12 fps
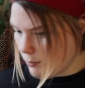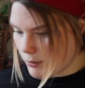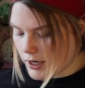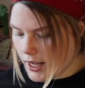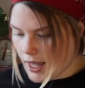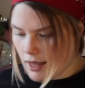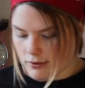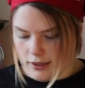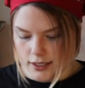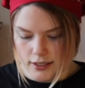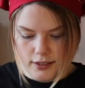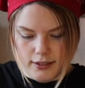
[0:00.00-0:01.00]
but I have
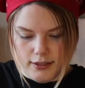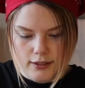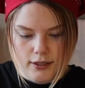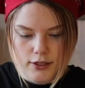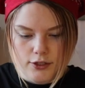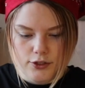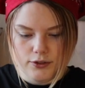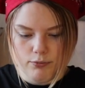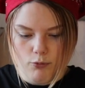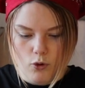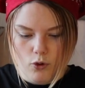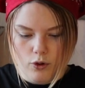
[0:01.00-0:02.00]
this
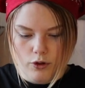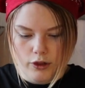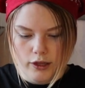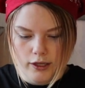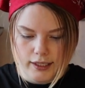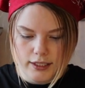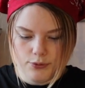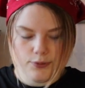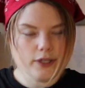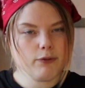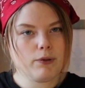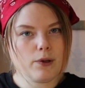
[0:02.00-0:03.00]
small, in
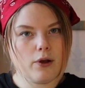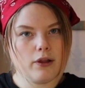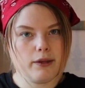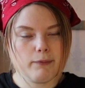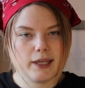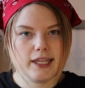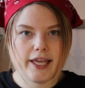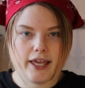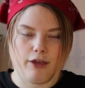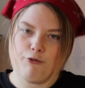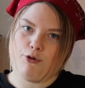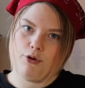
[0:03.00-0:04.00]
Sweden we call them
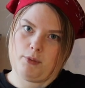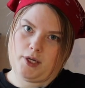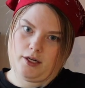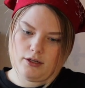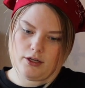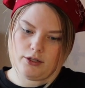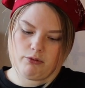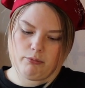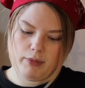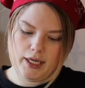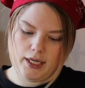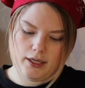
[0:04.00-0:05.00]
knäckeformar, because we
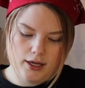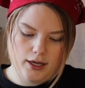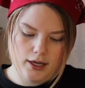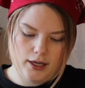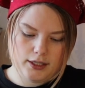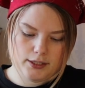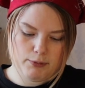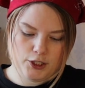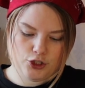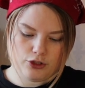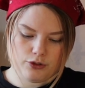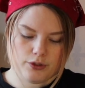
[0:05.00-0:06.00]
make a
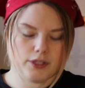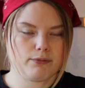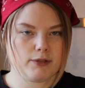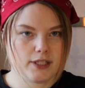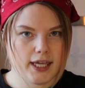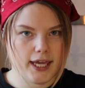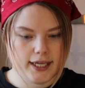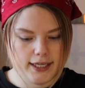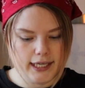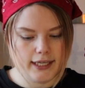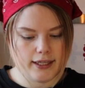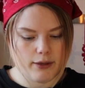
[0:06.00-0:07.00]
special Christmas
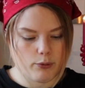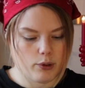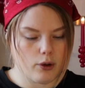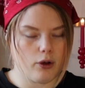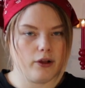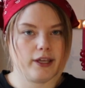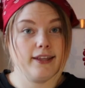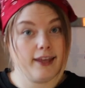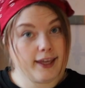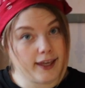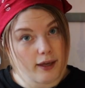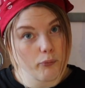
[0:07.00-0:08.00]
candy that we call
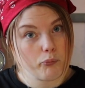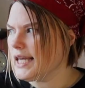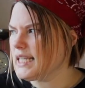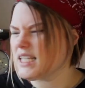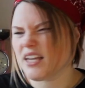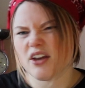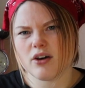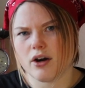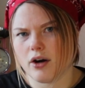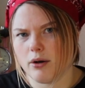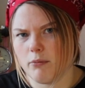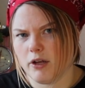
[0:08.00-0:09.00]
knäcke. It's like a
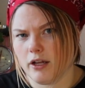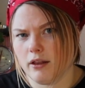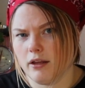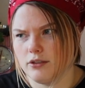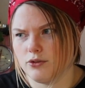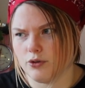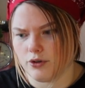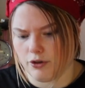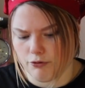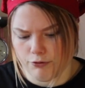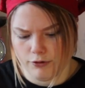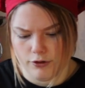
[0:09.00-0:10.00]
caramel sort of